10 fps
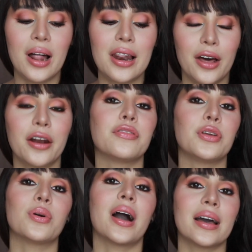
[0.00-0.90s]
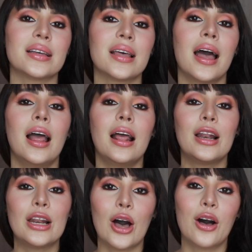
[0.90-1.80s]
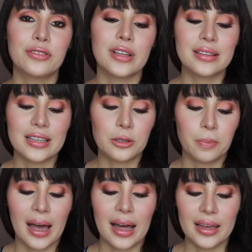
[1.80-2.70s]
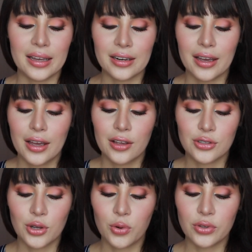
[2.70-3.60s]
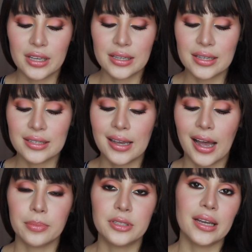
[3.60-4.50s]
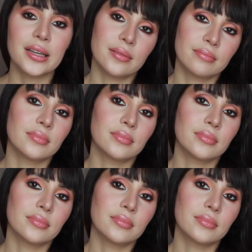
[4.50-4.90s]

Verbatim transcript: a lot of you guys loved this palette. So this is the update.